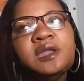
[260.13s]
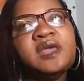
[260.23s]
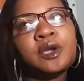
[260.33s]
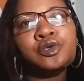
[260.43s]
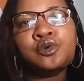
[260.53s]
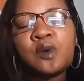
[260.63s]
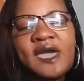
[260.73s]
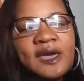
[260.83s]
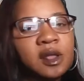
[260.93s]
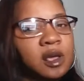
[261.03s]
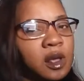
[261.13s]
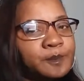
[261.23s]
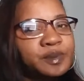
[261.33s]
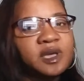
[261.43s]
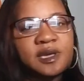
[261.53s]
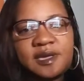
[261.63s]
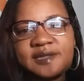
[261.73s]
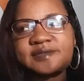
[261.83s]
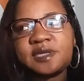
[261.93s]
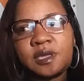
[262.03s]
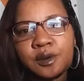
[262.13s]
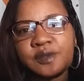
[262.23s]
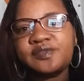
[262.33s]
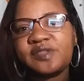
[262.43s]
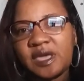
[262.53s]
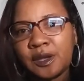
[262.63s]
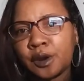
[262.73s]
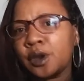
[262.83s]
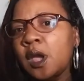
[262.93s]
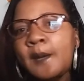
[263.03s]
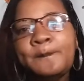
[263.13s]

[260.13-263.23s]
Now, you had a couple of hits here and there,